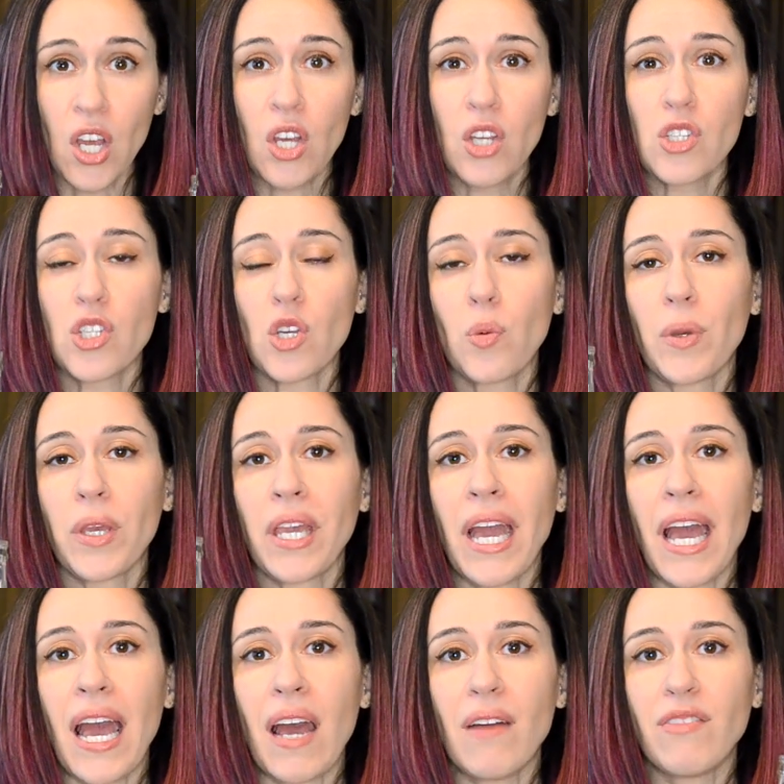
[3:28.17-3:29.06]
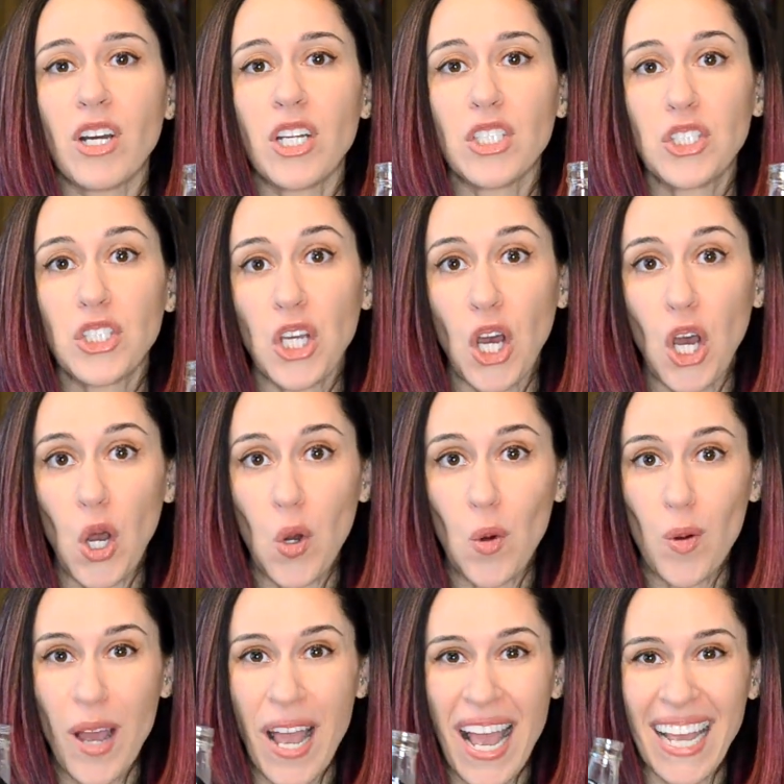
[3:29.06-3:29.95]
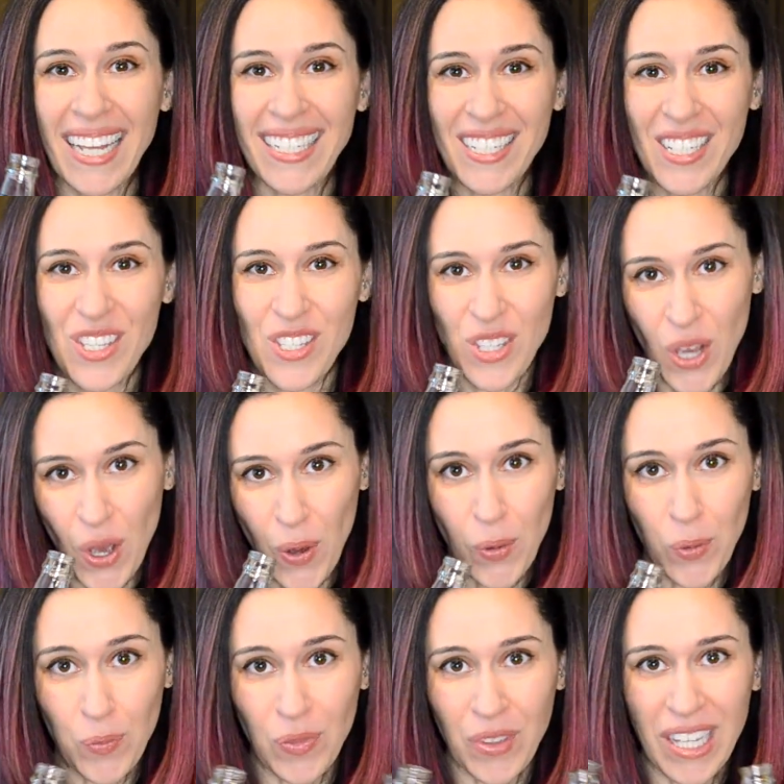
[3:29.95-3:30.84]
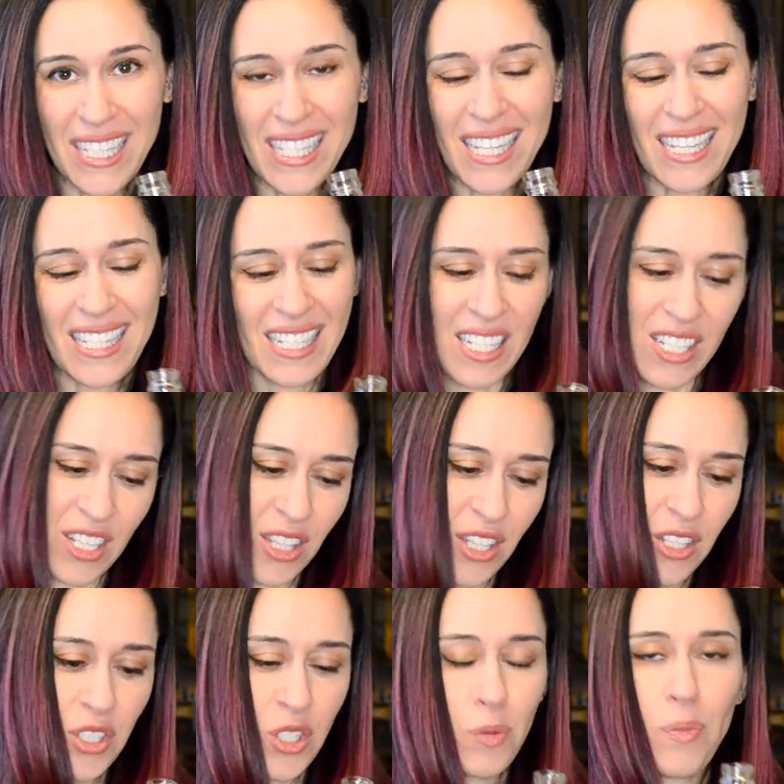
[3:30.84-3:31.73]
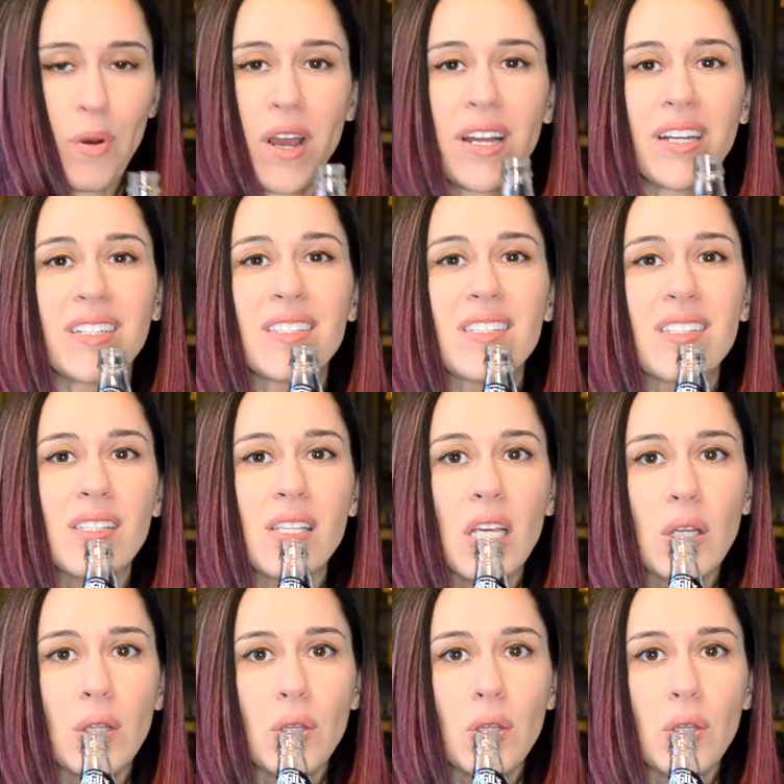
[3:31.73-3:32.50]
So we have a do and a so. Let's listen to the 2 parts.